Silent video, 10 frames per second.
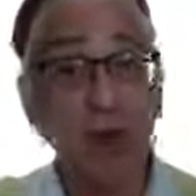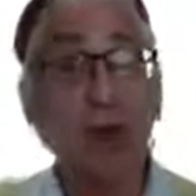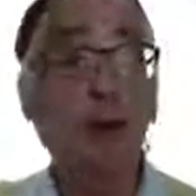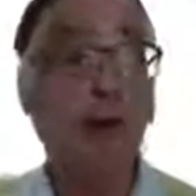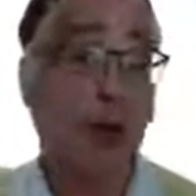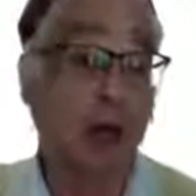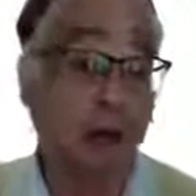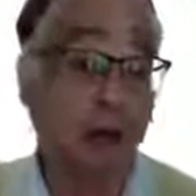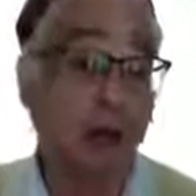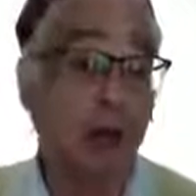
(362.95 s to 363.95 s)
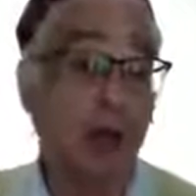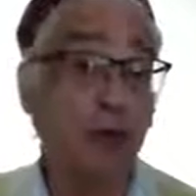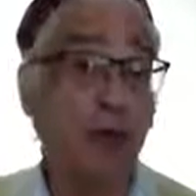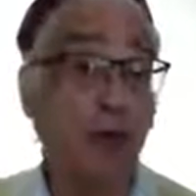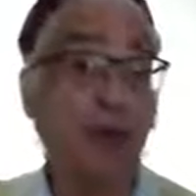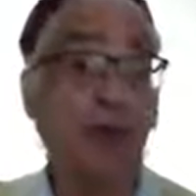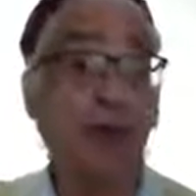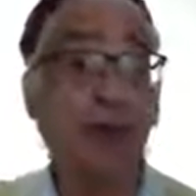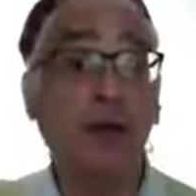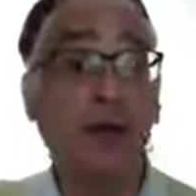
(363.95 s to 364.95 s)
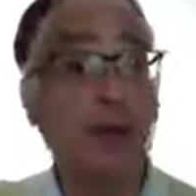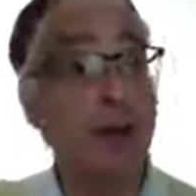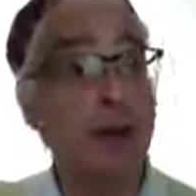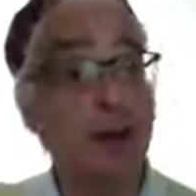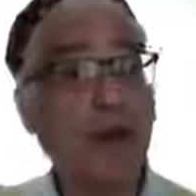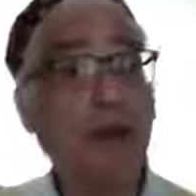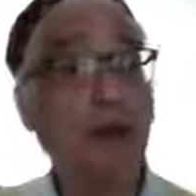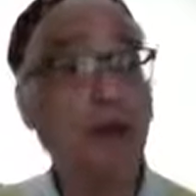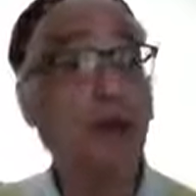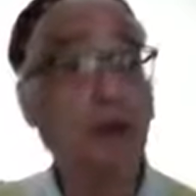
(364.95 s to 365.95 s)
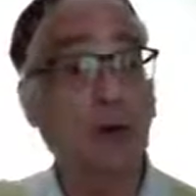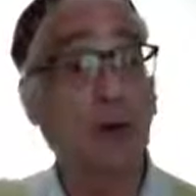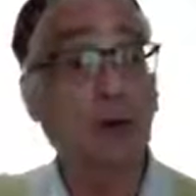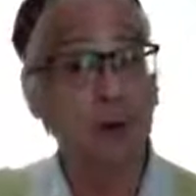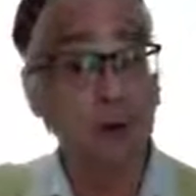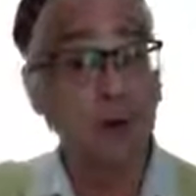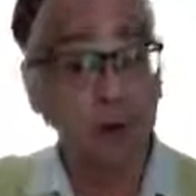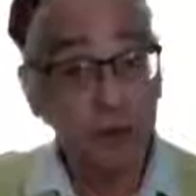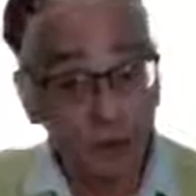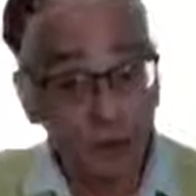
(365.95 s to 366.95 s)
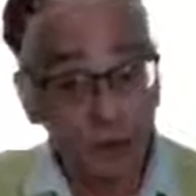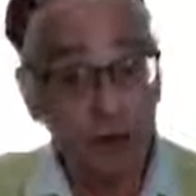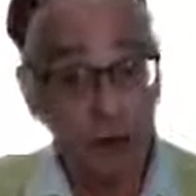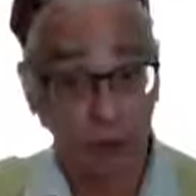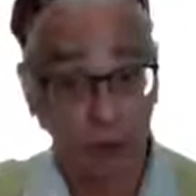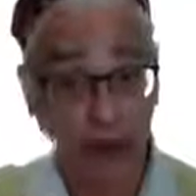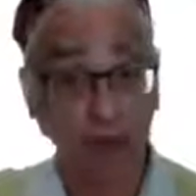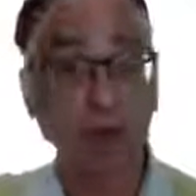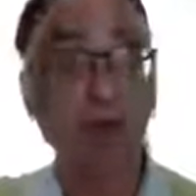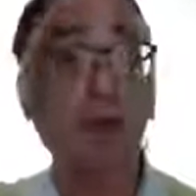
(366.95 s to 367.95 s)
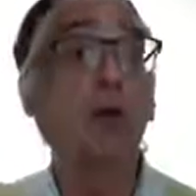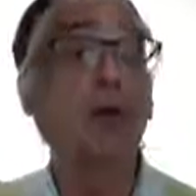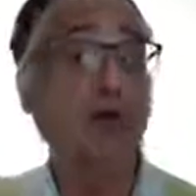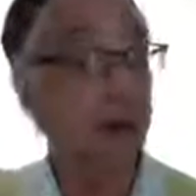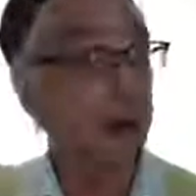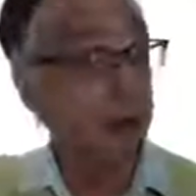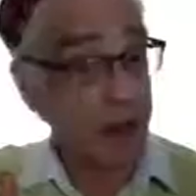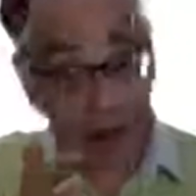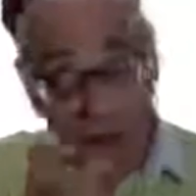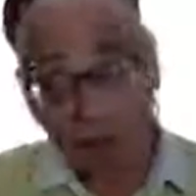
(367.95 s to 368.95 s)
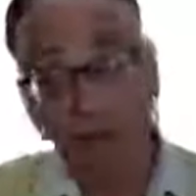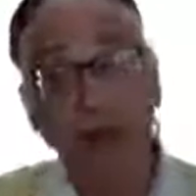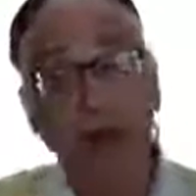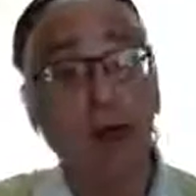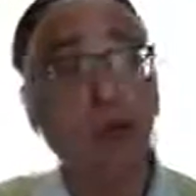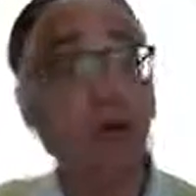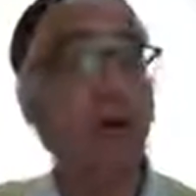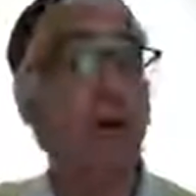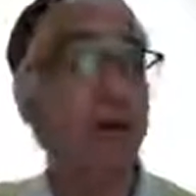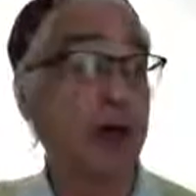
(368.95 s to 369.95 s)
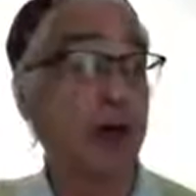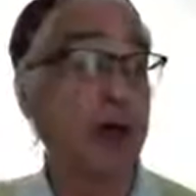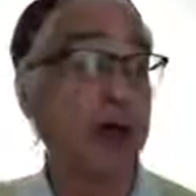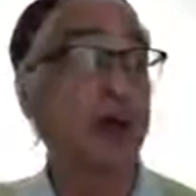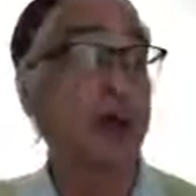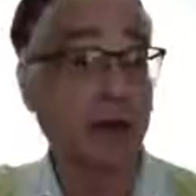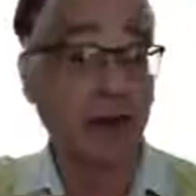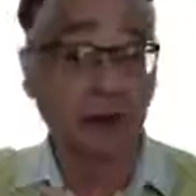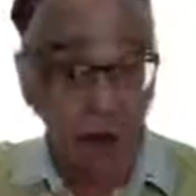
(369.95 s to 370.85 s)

The other news is that if you wait for someone else to save your life, say by eating a better diet and